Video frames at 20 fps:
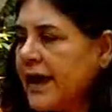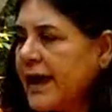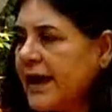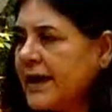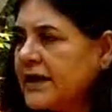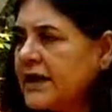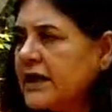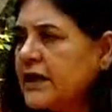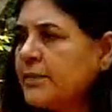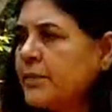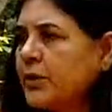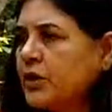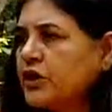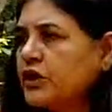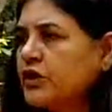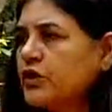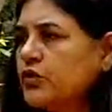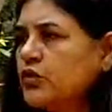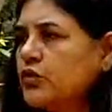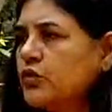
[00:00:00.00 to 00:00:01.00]

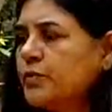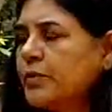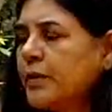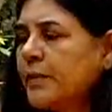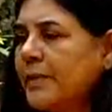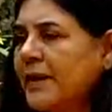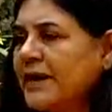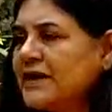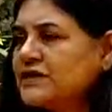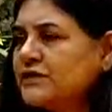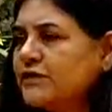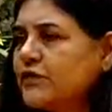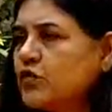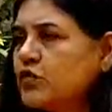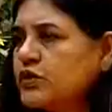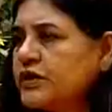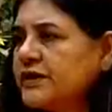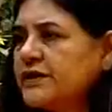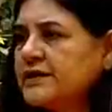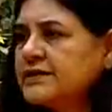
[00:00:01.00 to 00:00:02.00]
anybody who prepares
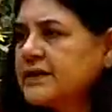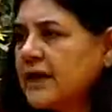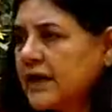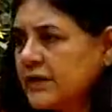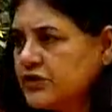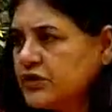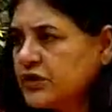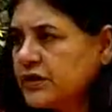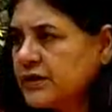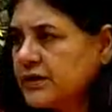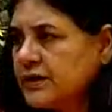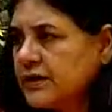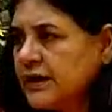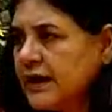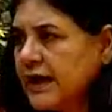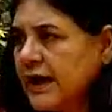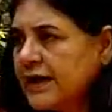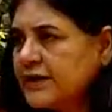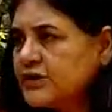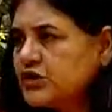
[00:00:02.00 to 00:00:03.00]
food in this country
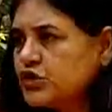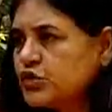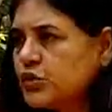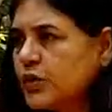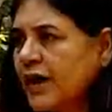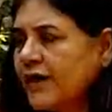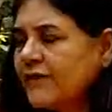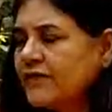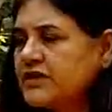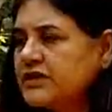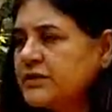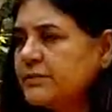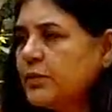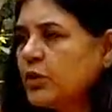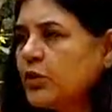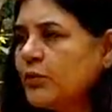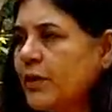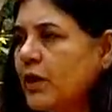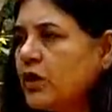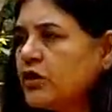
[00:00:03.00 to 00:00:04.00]
has to have a
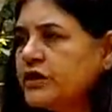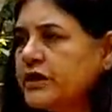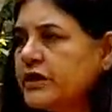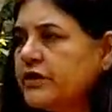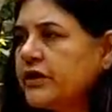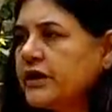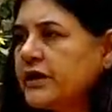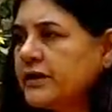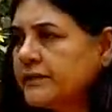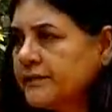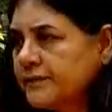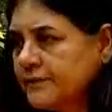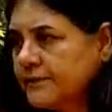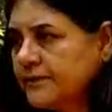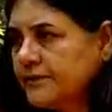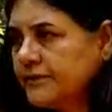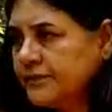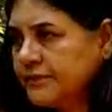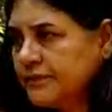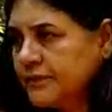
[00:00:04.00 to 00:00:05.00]
diploma or degree
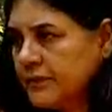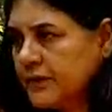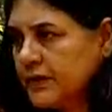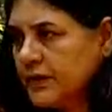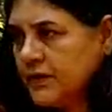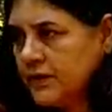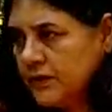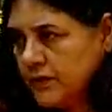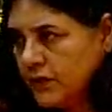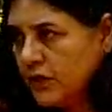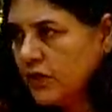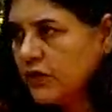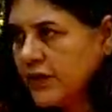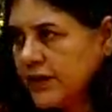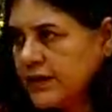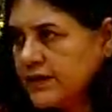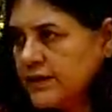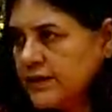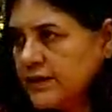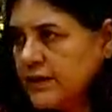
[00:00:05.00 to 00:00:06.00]
all
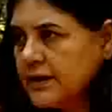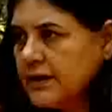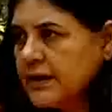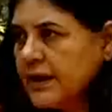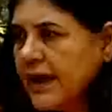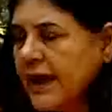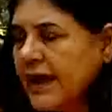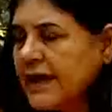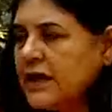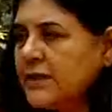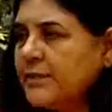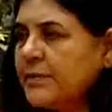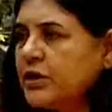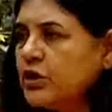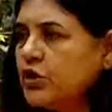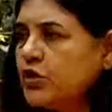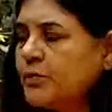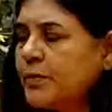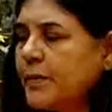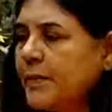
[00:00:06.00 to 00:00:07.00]
right?
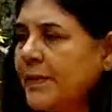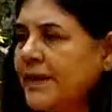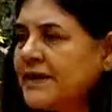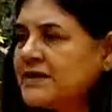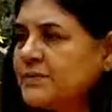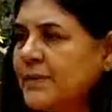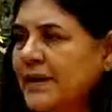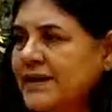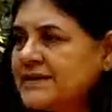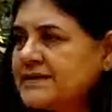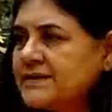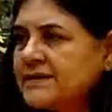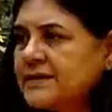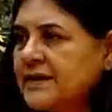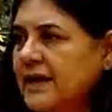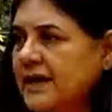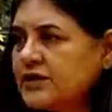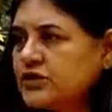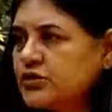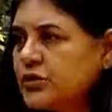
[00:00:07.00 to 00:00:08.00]
Anybody who prepares
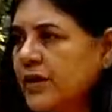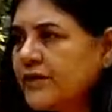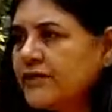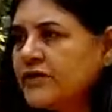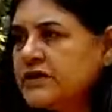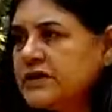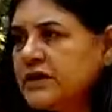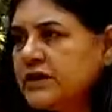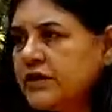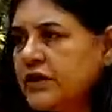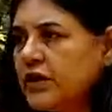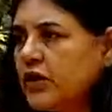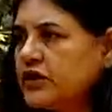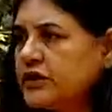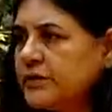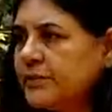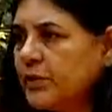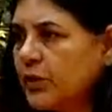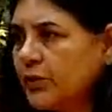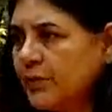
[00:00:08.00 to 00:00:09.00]
medicine has to have a degree or
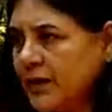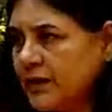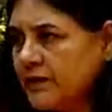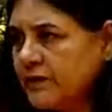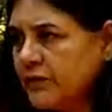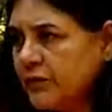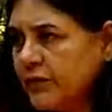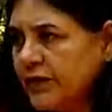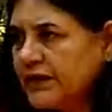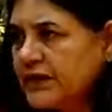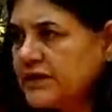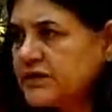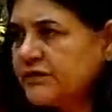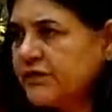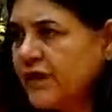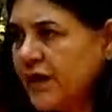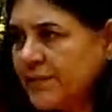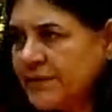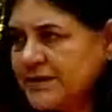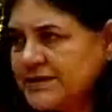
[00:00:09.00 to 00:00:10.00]
diploma, whether it's
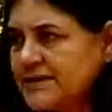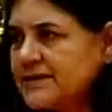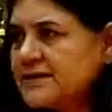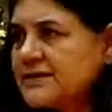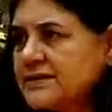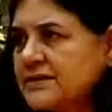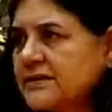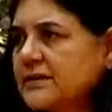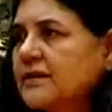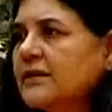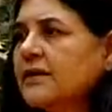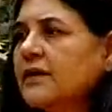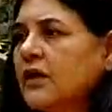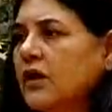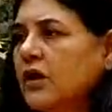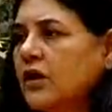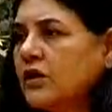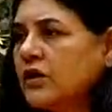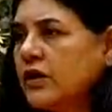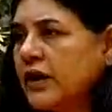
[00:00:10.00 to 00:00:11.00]
pharmacist
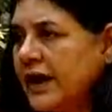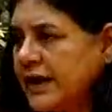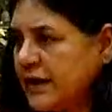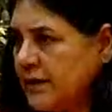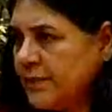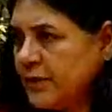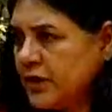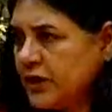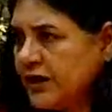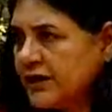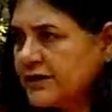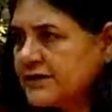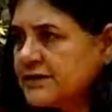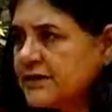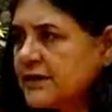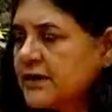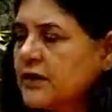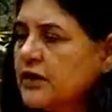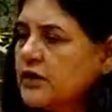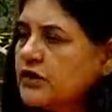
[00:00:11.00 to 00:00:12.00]
or anybody else.
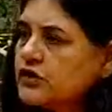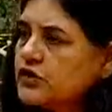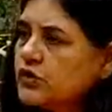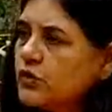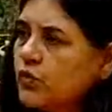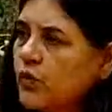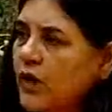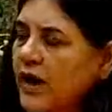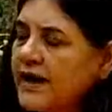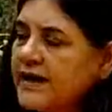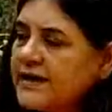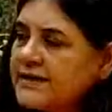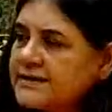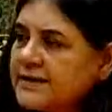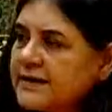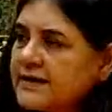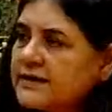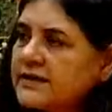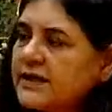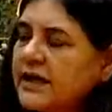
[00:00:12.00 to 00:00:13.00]
So why is
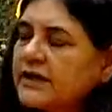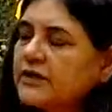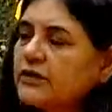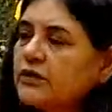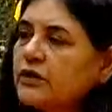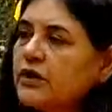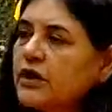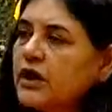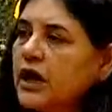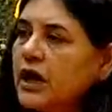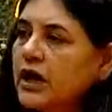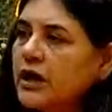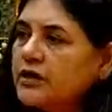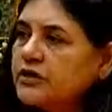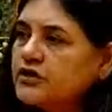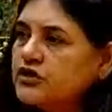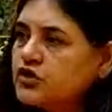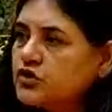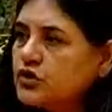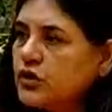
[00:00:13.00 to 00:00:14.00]
it that a,
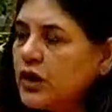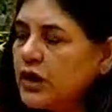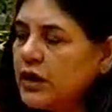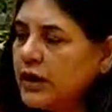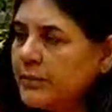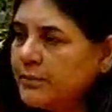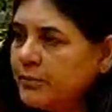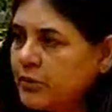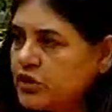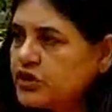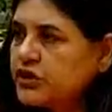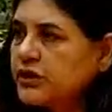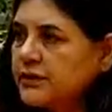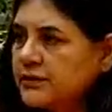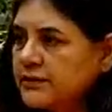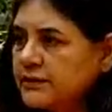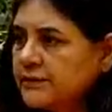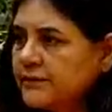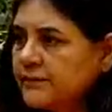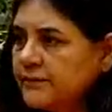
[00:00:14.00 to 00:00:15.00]
a butcher